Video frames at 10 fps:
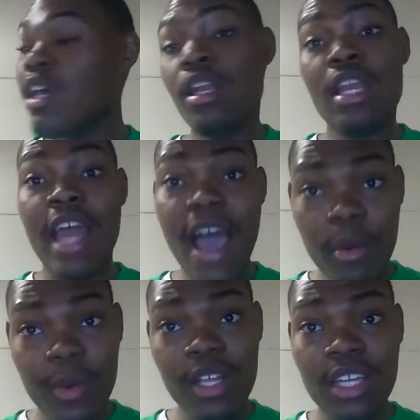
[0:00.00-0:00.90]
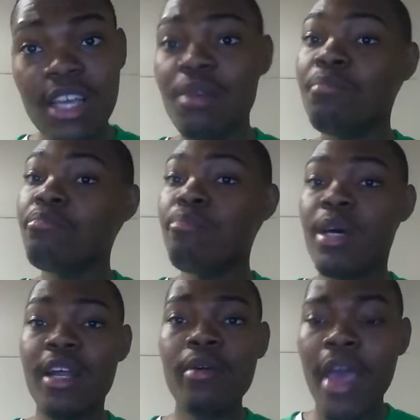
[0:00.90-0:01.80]
Not really,
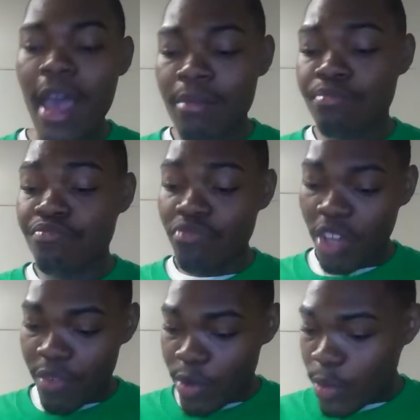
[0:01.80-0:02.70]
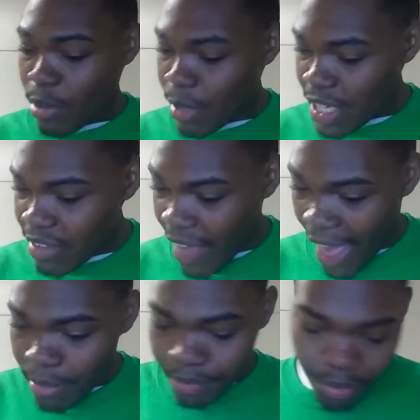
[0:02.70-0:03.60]
but okay, if you want to believe
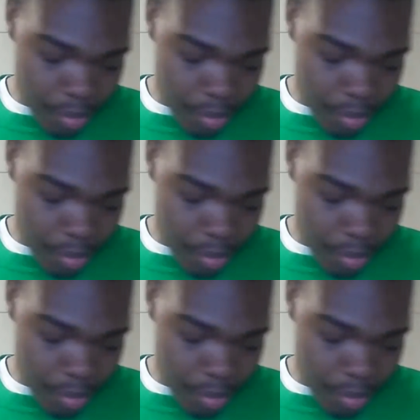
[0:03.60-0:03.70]
that.